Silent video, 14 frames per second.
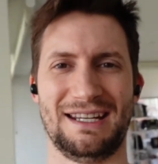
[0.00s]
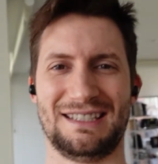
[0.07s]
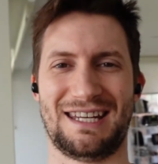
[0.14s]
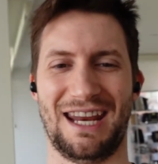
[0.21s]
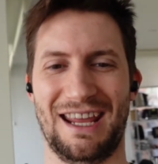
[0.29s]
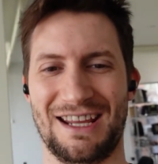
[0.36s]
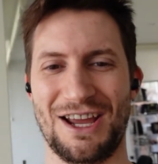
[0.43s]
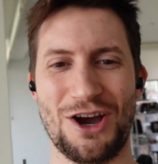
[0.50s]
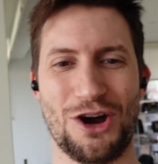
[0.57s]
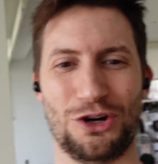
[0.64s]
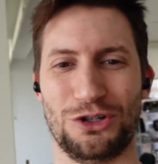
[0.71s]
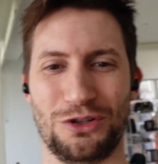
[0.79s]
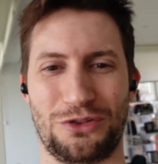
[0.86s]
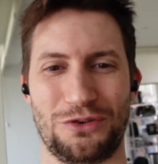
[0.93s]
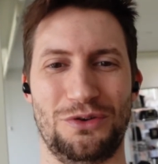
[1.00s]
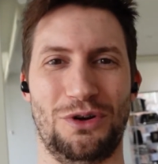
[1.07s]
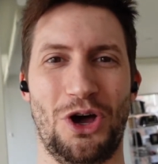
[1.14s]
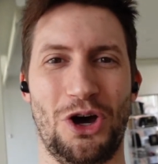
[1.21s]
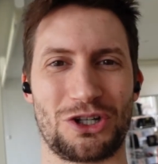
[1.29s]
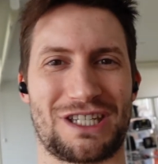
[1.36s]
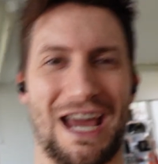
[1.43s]
and all through
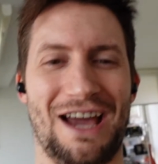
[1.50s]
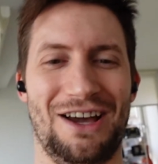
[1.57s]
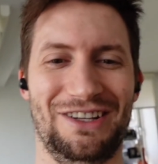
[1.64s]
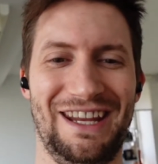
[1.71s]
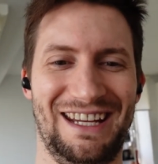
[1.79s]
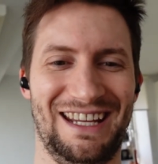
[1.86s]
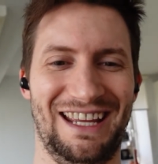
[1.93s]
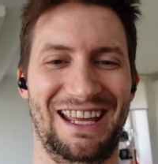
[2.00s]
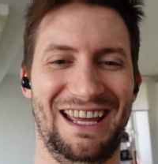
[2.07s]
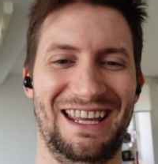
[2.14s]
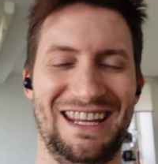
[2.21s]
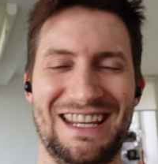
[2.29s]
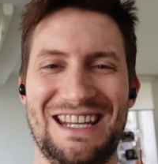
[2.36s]
lockdown,